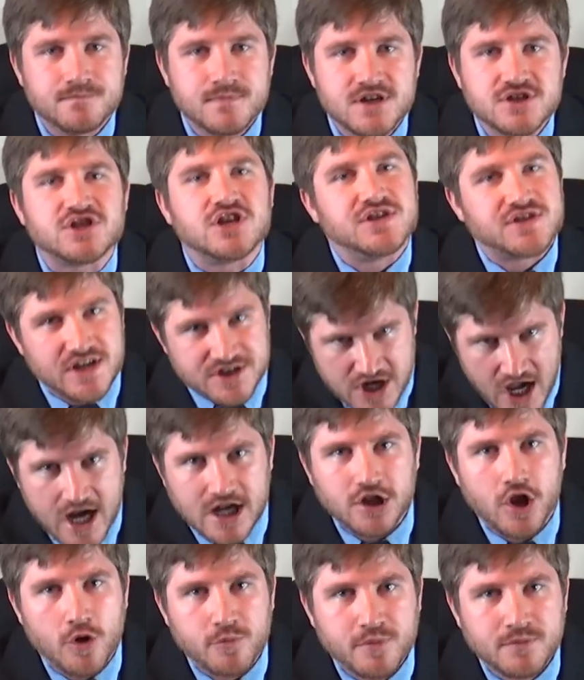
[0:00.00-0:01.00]
She's a
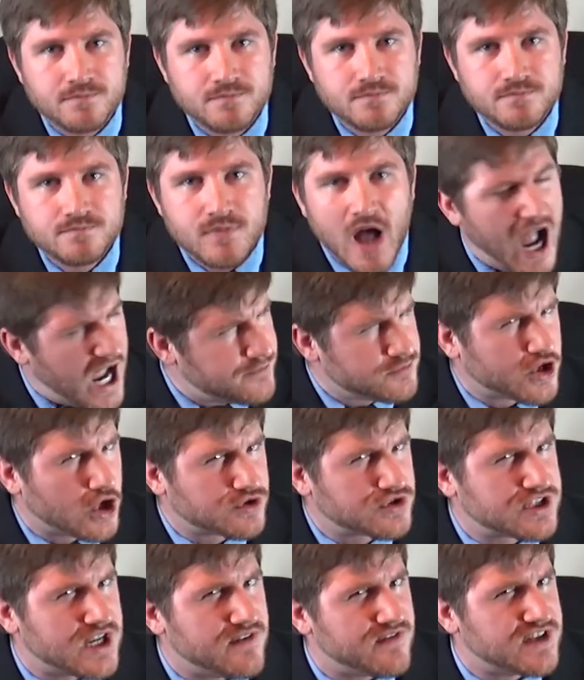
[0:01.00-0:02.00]
jackalope. I'm Joe
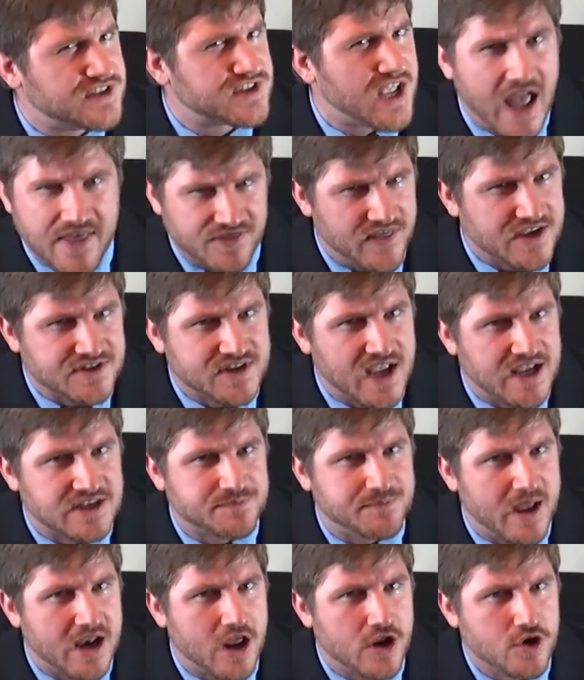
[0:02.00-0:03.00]
Stevens, and this has
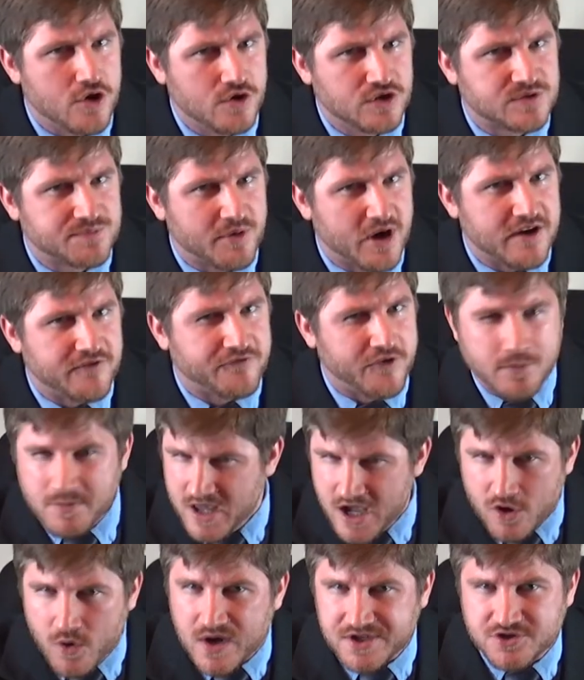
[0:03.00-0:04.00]
been a news brief from the
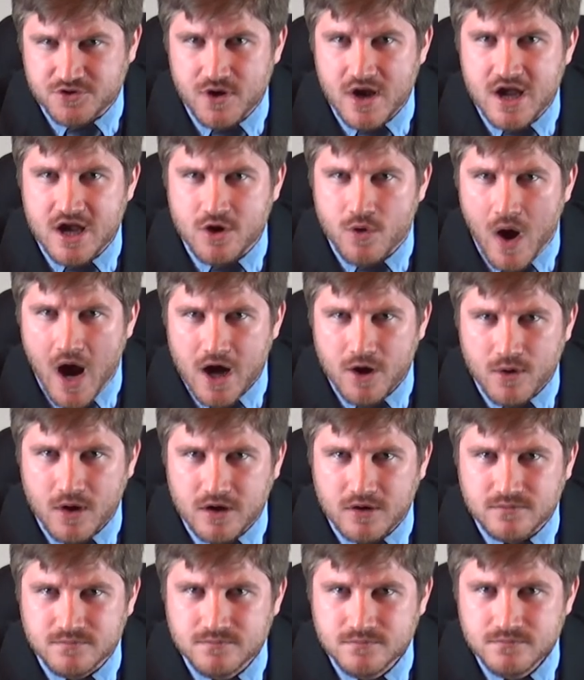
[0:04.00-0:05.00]
Equestrian
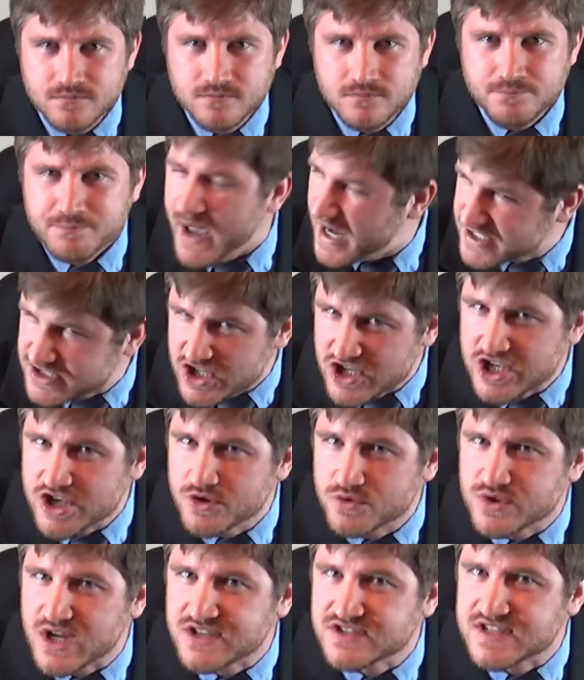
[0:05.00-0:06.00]
Inquirer. Back to
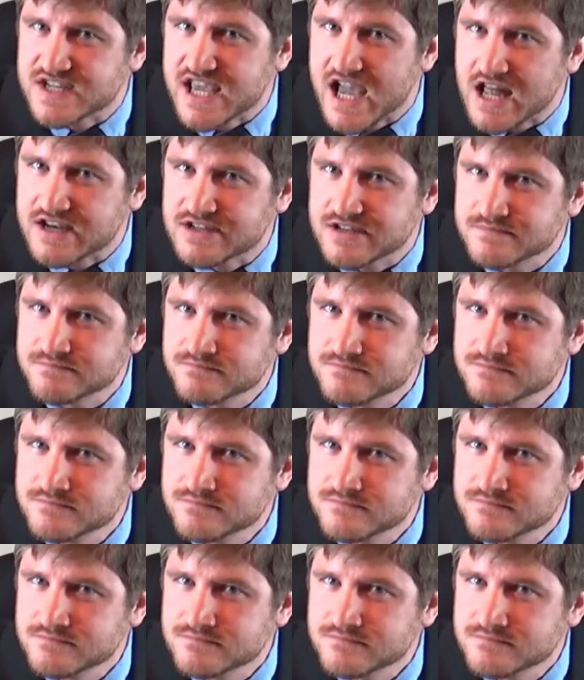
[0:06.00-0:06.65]
you, Dusty Cat.